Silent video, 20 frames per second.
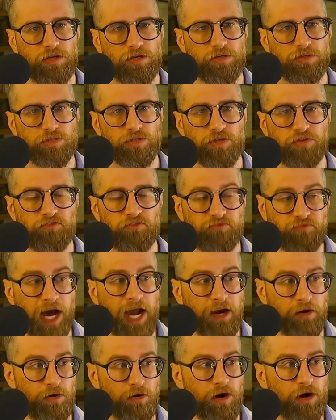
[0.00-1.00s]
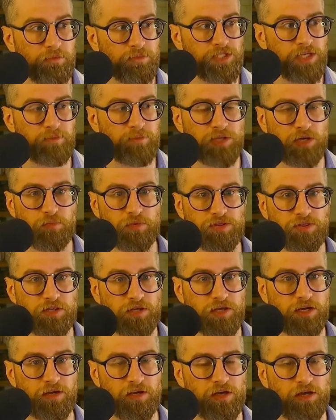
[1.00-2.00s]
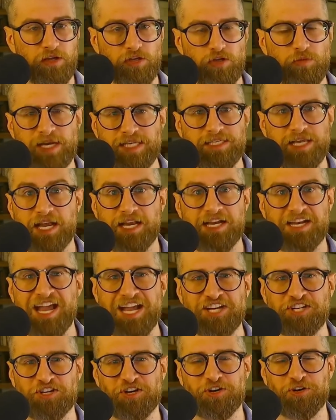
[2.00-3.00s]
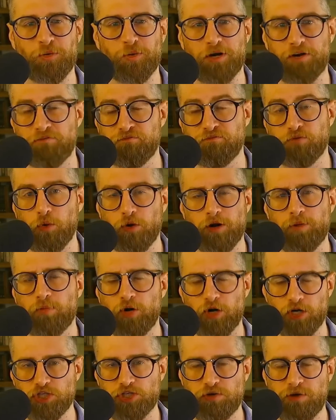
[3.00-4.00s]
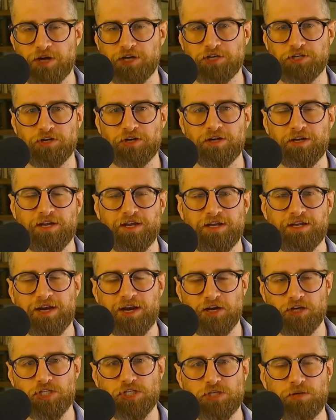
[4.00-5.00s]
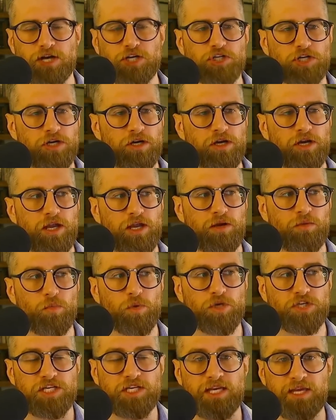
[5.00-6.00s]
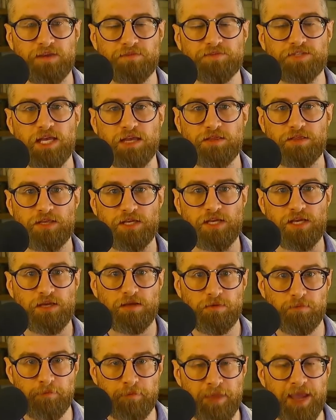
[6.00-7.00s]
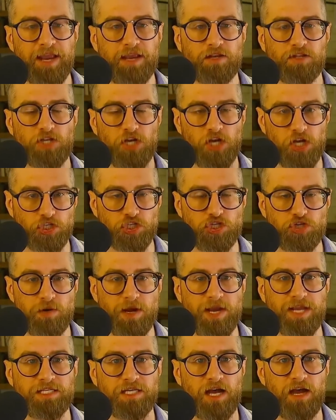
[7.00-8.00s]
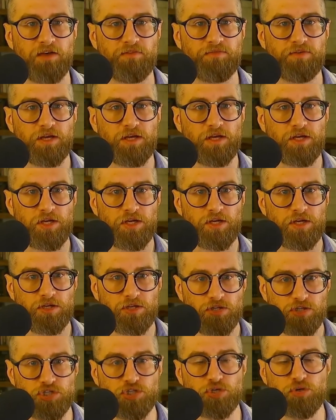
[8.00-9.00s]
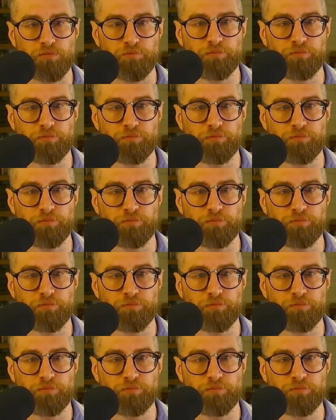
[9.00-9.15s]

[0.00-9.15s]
So the firearm, something with you might say a nature or a form or a structure, inherent structure, which gives it the constraint of shoot,